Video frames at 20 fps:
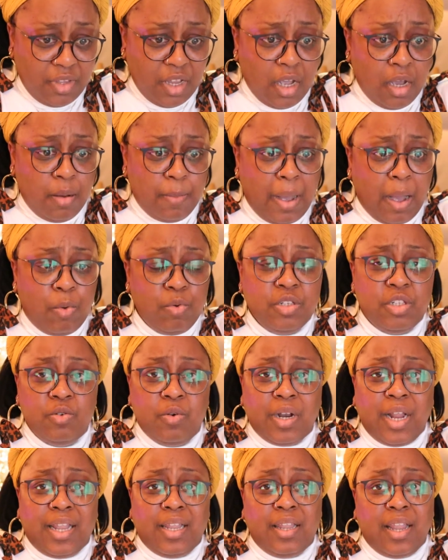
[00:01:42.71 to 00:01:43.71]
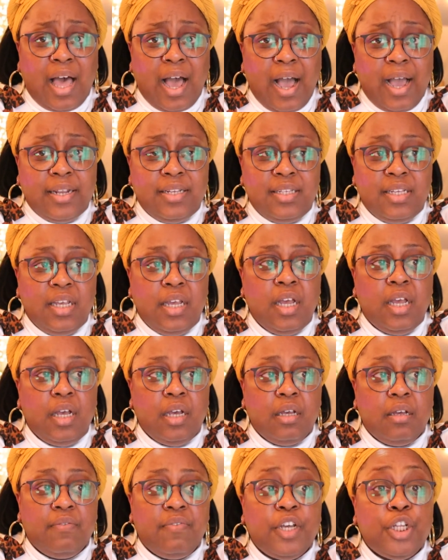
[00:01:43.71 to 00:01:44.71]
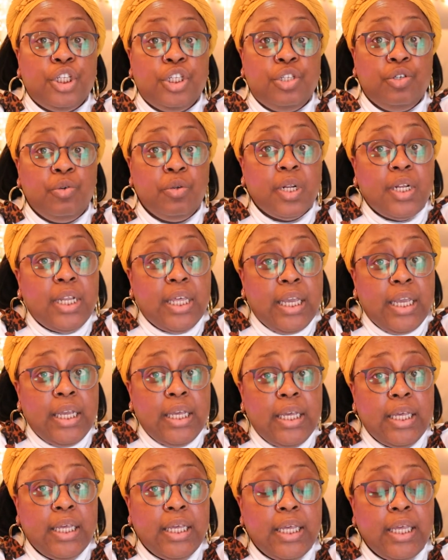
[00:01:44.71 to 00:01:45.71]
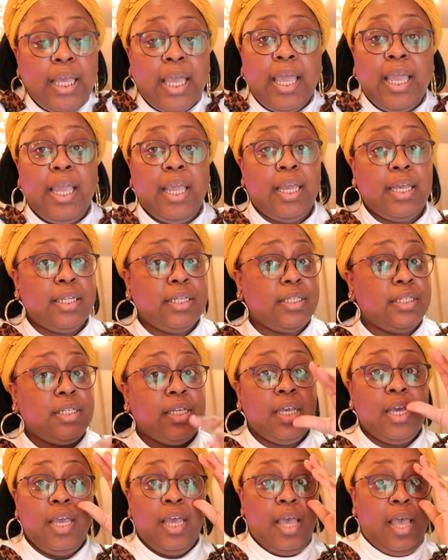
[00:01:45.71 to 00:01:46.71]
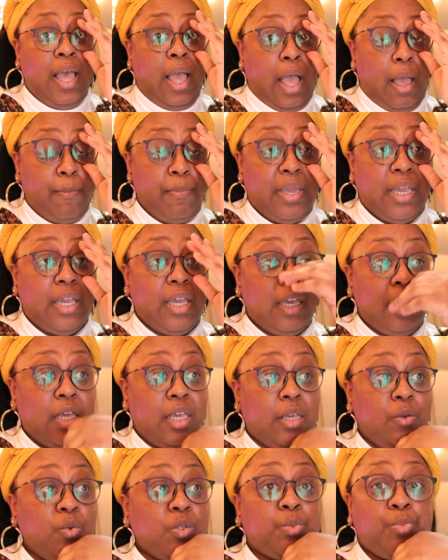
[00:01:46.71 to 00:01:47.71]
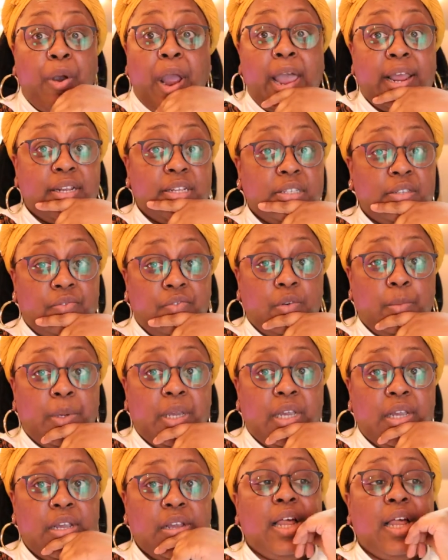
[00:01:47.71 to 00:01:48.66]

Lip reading: I was doing a lot of doodling, and I mean, it was practice for me.